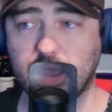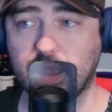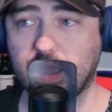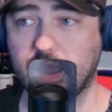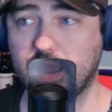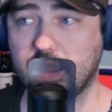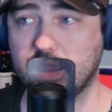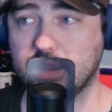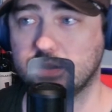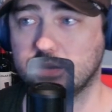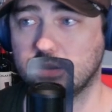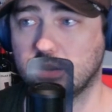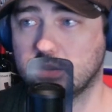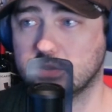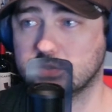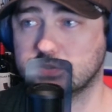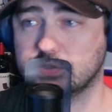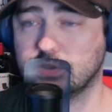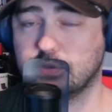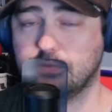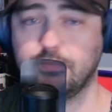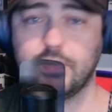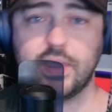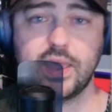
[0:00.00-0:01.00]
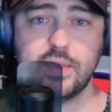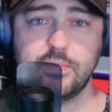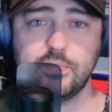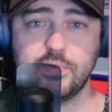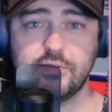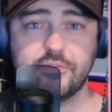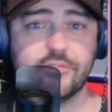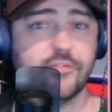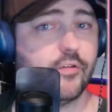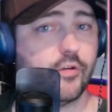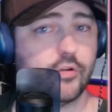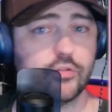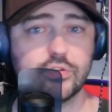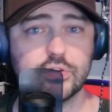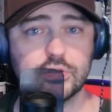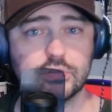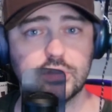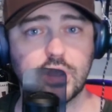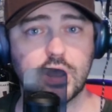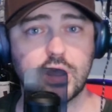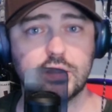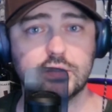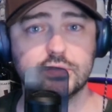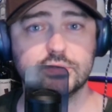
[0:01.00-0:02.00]
And also maybe For the
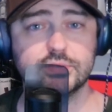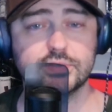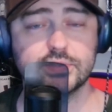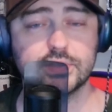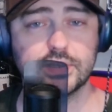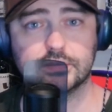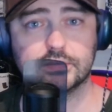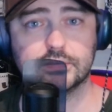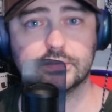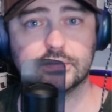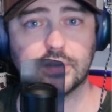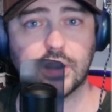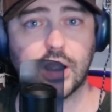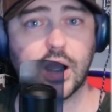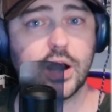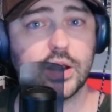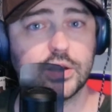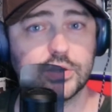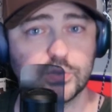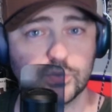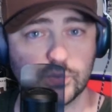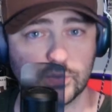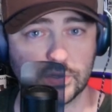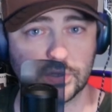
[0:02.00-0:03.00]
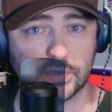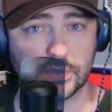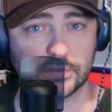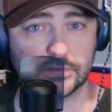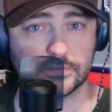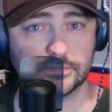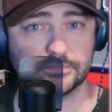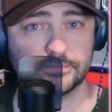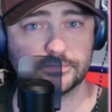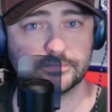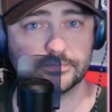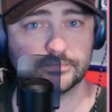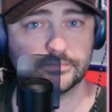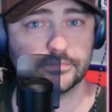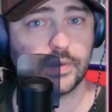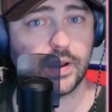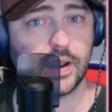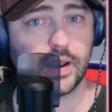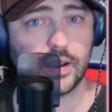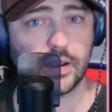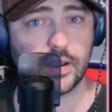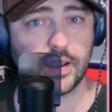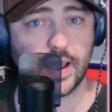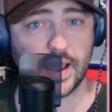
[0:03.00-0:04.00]
Lulz on Twitter
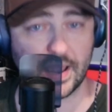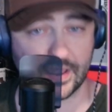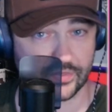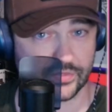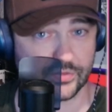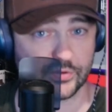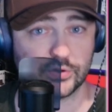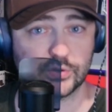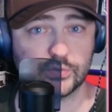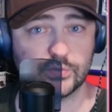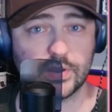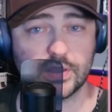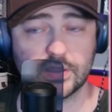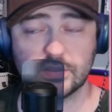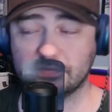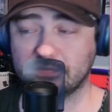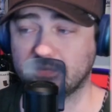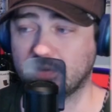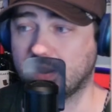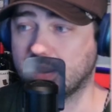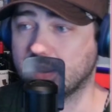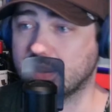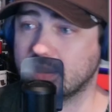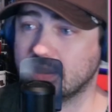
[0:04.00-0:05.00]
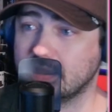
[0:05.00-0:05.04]
at Third Relify.